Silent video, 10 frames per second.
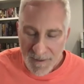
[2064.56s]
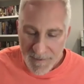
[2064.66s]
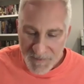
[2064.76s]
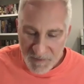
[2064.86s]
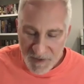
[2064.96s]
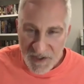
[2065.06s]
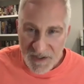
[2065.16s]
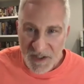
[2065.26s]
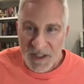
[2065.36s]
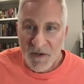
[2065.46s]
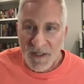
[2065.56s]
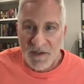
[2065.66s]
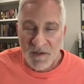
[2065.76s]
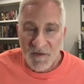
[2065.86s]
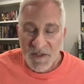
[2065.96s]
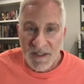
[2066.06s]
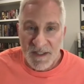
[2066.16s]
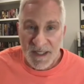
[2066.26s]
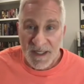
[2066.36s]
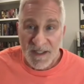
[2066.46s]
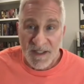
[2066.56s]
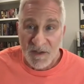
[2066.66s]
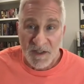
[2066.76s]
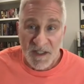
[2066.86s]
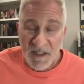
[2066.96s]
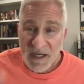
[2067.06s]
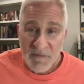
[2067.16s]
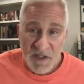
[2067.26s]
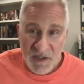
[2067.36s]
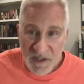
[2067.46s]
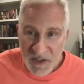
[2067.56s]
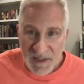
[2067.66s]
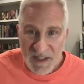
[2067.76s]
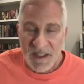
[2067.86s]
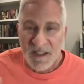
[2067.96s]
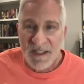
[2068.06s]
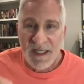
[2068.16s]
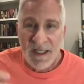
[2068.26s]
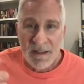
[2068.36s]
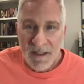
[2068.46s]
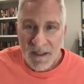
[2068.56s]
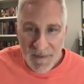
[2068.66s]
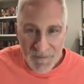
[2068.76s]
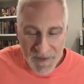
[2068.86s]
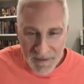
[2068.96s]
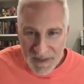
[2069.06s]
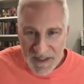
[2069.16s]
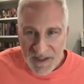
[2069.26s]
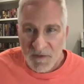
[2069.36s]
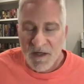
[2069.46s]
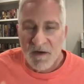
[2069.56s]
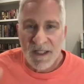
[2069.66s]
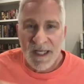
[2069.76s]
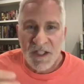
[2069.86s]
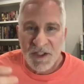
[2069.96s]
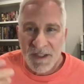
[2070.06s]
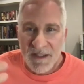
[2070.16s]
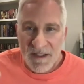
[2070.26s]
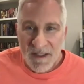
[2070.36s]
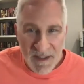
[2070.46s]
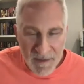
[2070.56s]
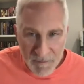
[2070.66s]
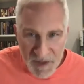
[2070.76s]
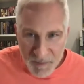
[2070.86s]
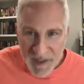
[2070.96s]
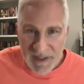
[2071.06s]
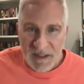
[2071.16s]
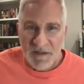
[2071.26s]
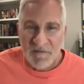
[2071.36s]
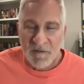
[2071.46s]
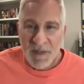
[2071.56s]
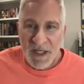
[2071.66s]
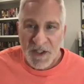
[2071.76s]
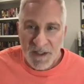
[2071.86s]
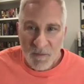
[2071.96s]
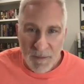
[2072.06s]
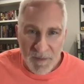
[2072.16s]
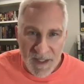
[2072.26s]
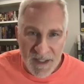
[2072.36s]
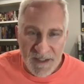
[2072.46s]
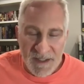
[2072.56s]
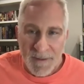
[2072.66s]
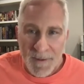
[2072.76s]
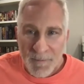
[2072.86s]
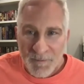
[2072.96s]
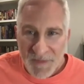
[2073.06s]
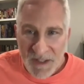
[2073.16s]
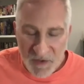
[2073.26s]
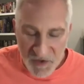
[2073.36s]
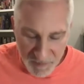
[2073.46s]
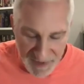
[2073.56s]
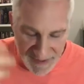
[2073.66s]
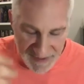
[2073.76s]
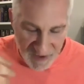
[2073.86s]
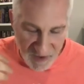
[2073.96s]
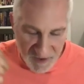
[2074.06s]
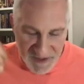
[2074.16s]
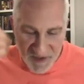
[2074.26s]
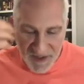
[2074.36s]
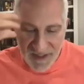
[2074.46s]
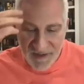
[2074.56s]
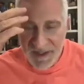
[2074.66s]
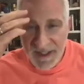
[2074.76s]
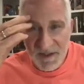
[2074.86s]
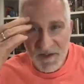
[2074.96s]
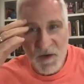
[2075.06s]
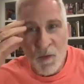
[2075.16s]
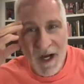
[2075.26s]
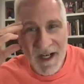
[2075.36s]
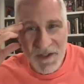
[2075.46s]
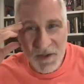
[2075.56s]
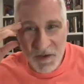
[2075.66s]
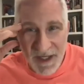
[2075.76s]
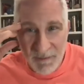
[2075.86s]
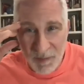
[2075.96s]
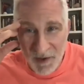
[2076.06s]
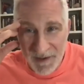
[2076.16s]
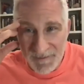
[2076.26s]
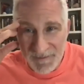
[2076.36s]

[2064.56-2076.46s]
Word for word: Russian security services, and it is still to this day. We saw in 2016 messing with our elections, spreading disinformation, weaponizing social media, all these other kind of things. And so, why is Ukraine important?